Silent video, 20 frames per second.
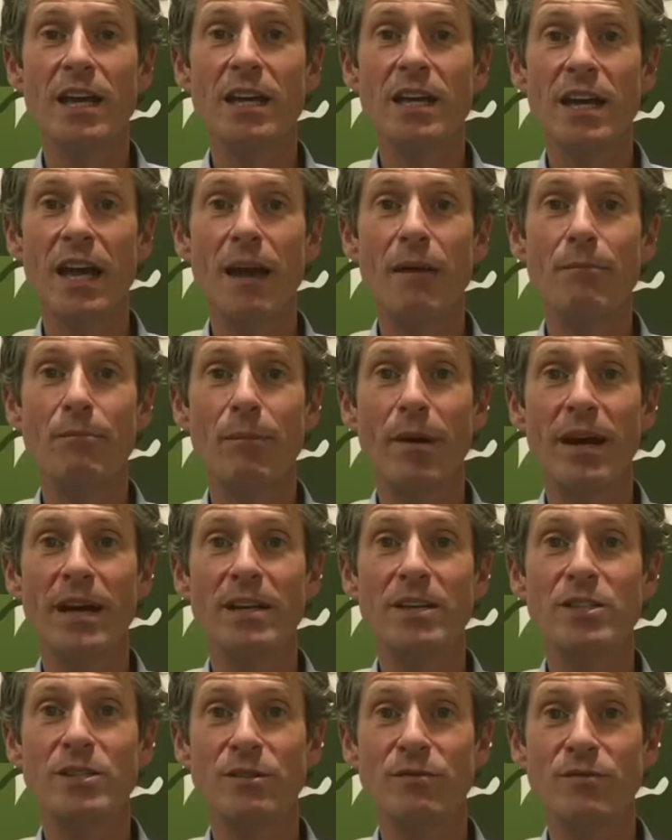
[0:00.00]
get
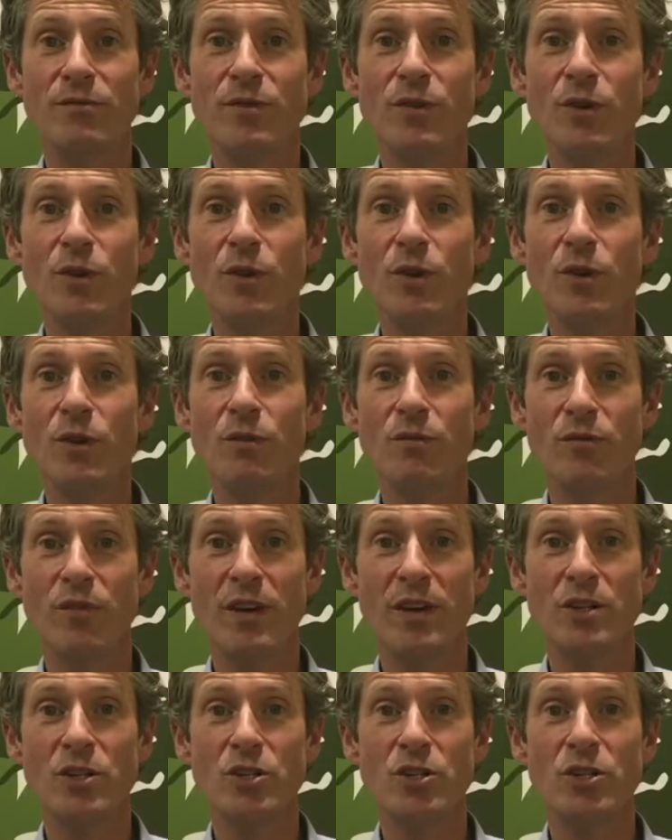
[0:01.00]
back to full
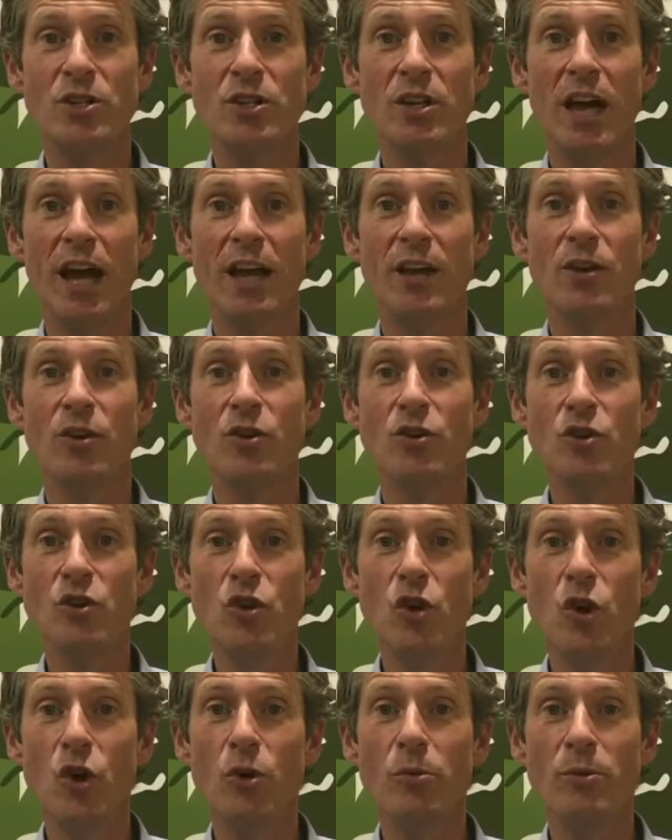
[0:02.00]
function and
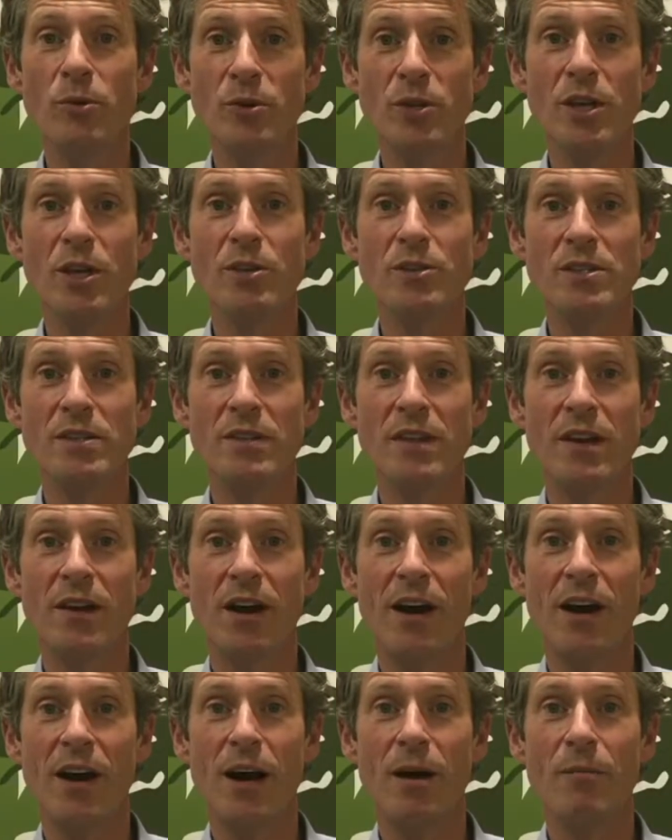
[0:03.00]
normal use of their
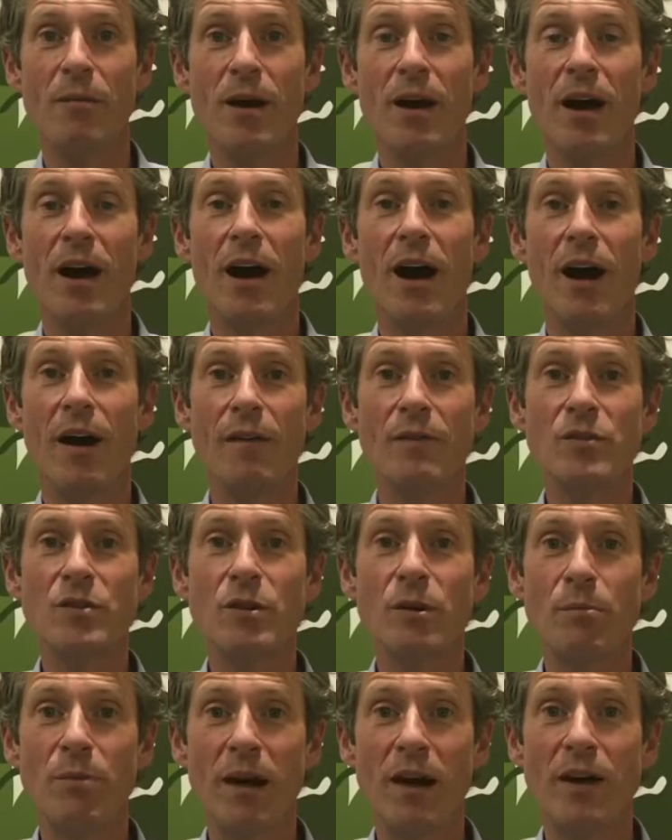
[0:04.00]
arm
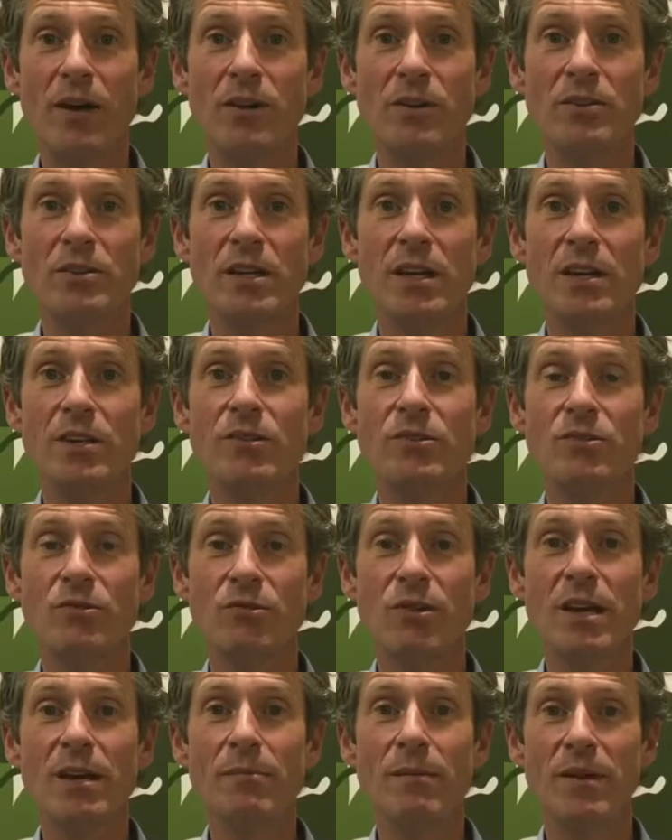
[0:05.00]
after about
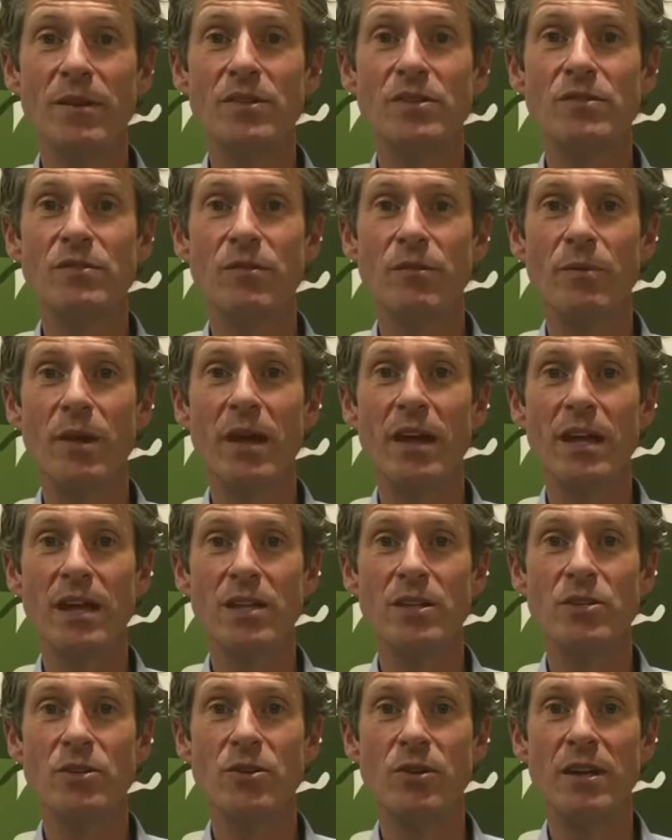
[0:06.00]
3 months from their
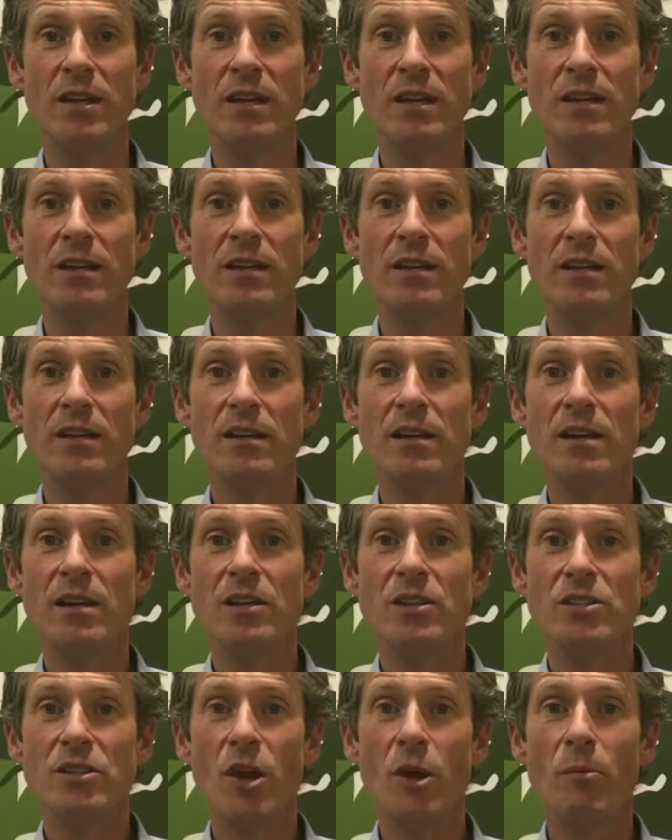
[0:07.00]
injury.
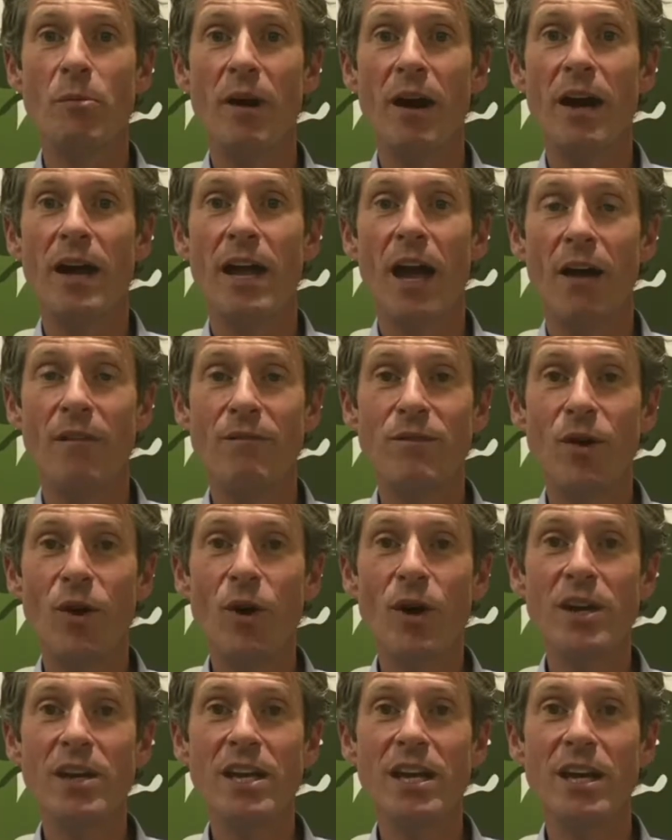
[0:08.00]
So by
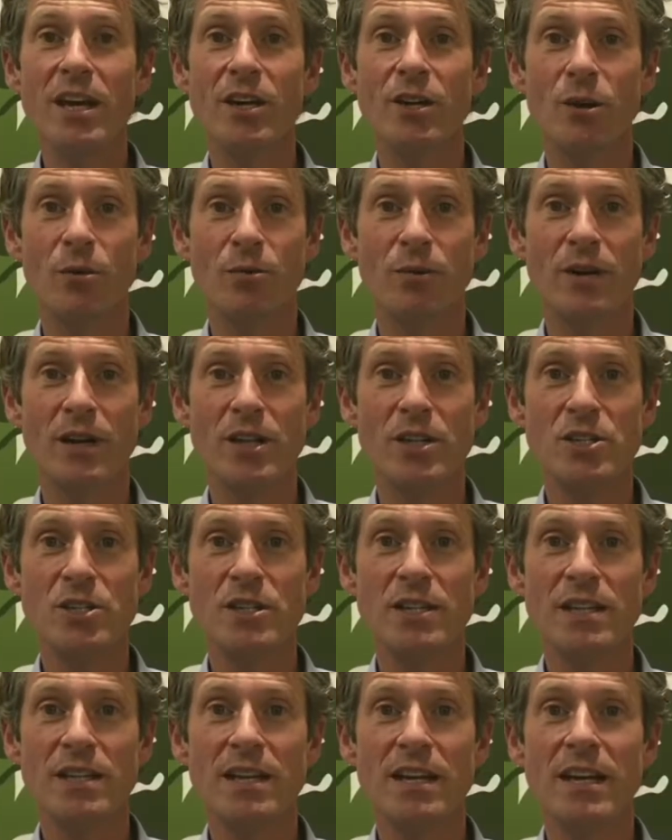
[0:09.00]
avoiding an
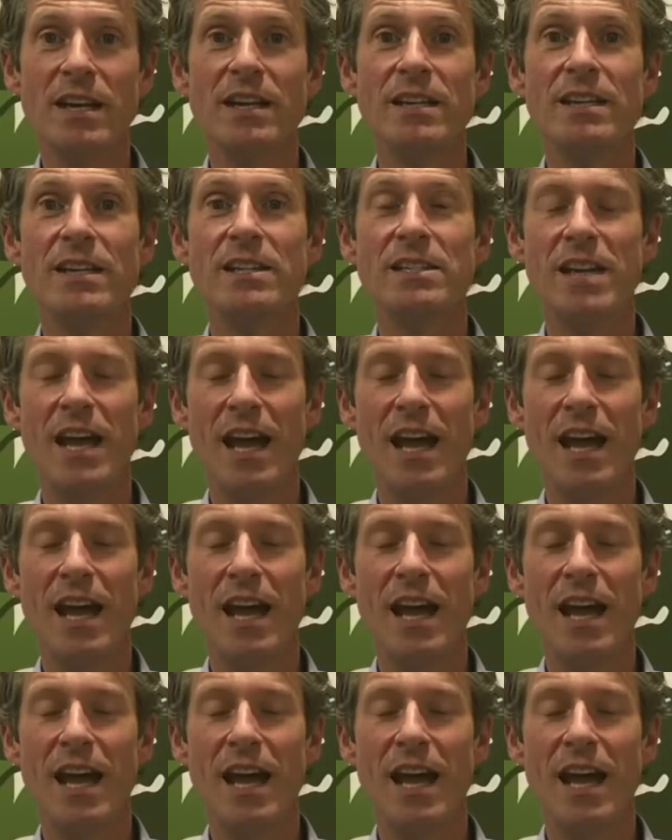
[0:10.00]
operation, there's